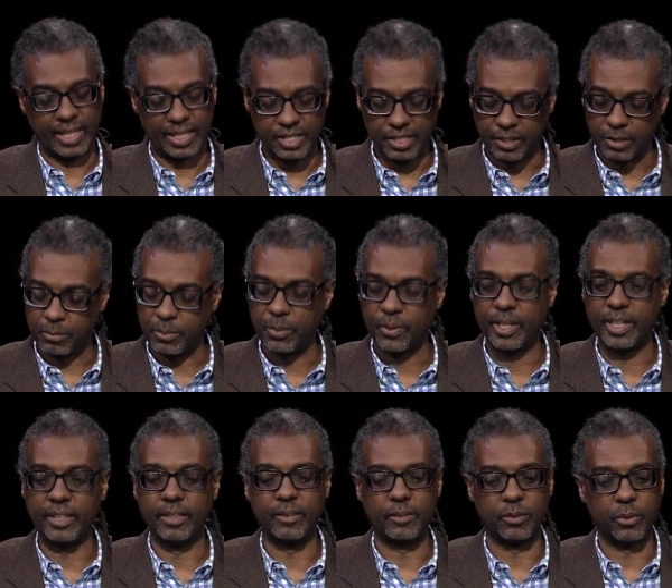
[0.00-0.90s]
That's a good
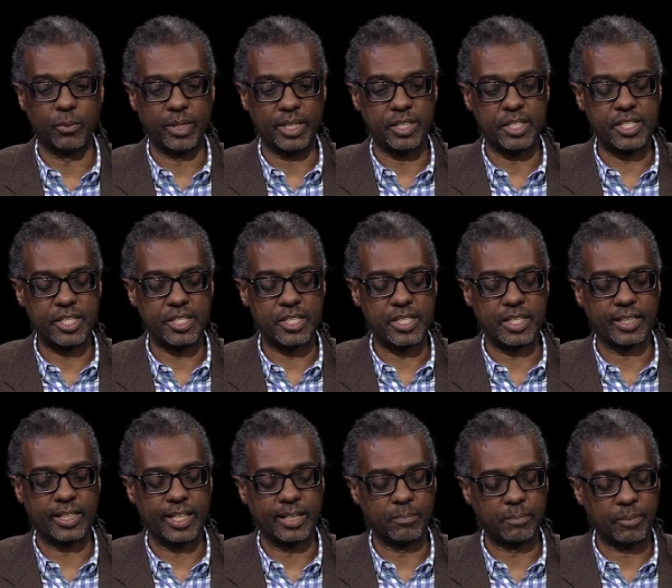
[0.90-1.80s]
point, the way you just said
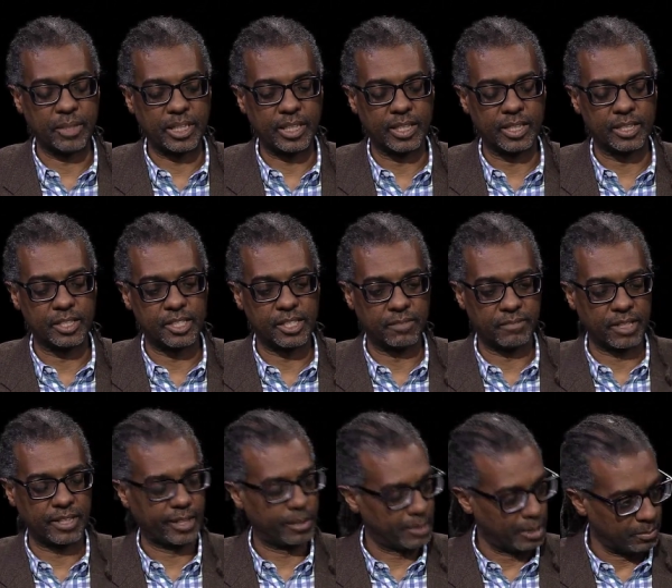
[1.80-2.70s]
that, because if you
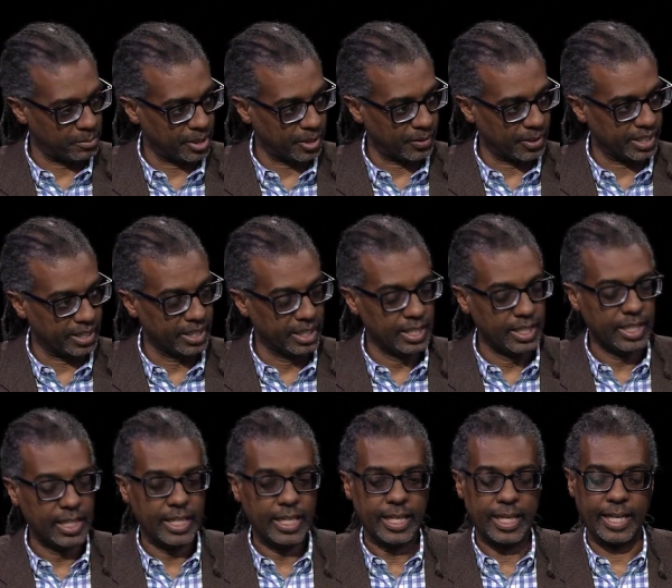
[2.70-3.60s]
think about it, Mary,
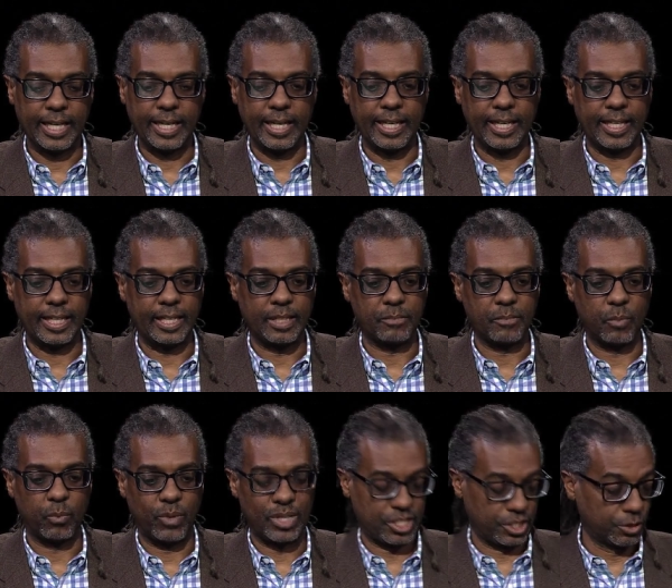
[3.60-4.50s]

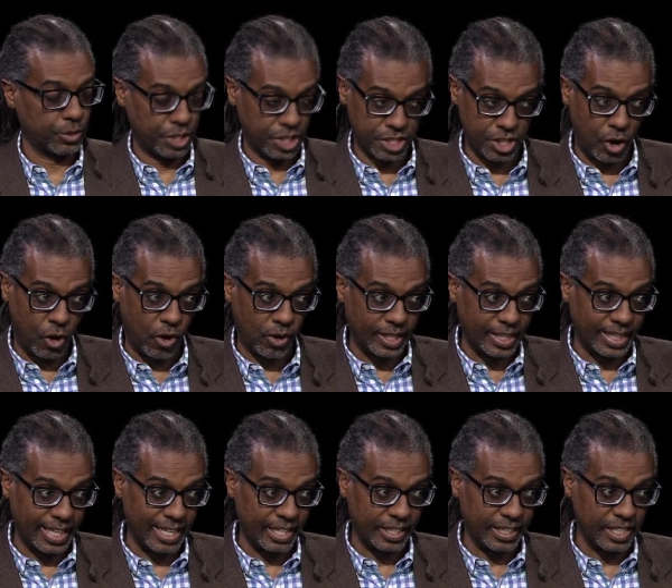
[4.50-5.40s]
resolution's hard to
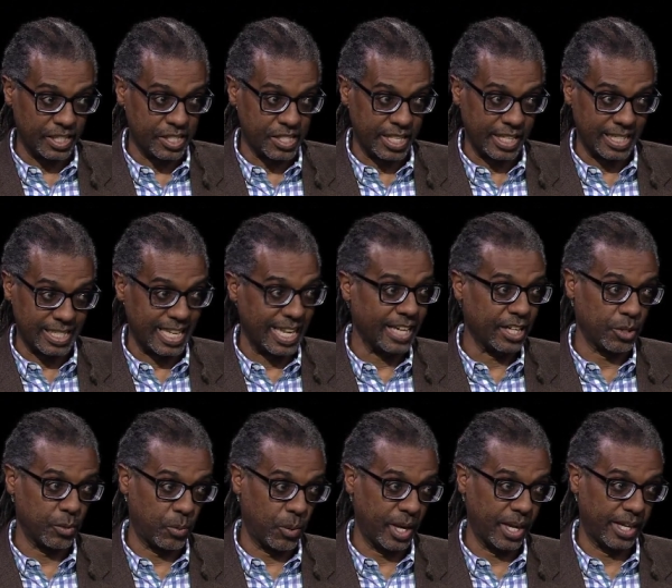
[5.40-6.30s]
get in these things
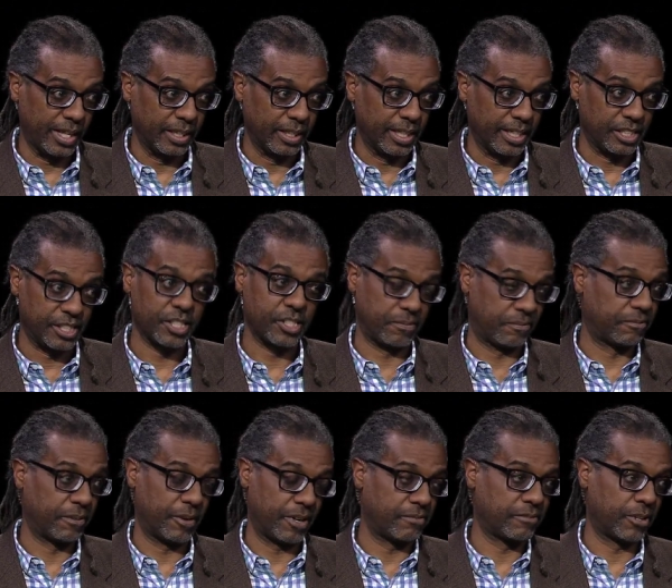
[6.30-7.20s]
anyway. It's just
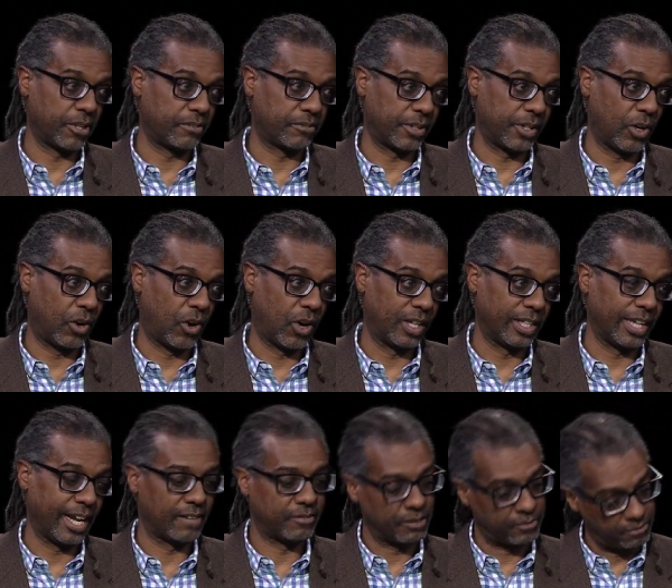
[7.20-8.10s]
very, very, very hard to
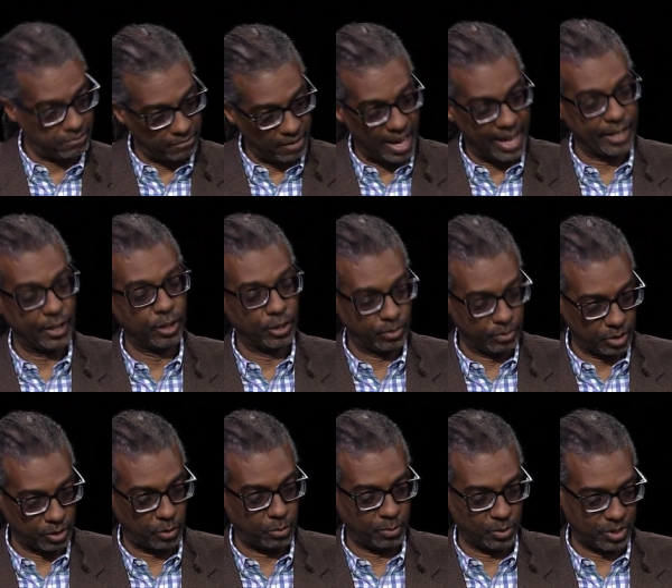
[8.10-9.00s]
have a final,
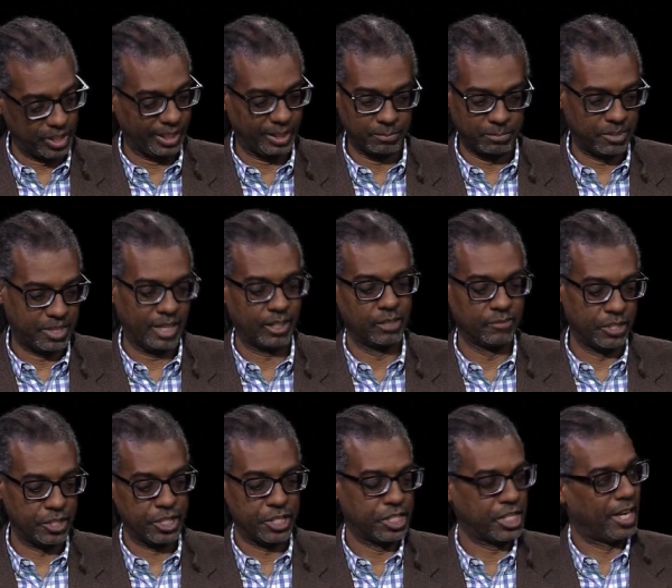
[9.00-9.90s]
almost like a
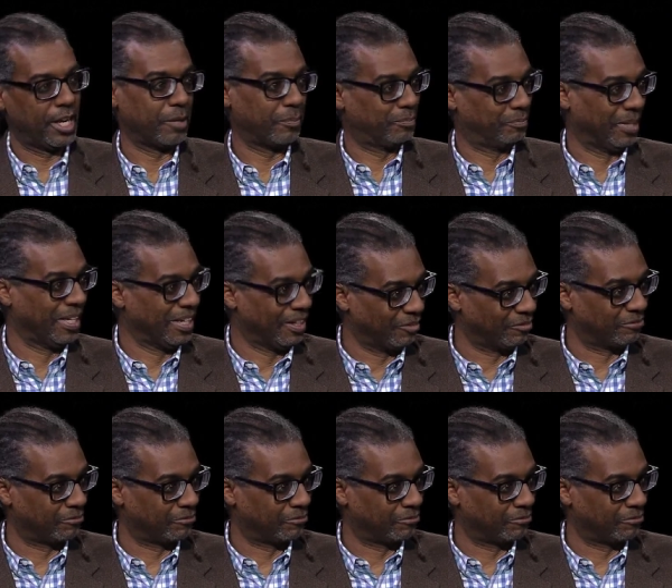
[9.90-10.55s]
television type, you know,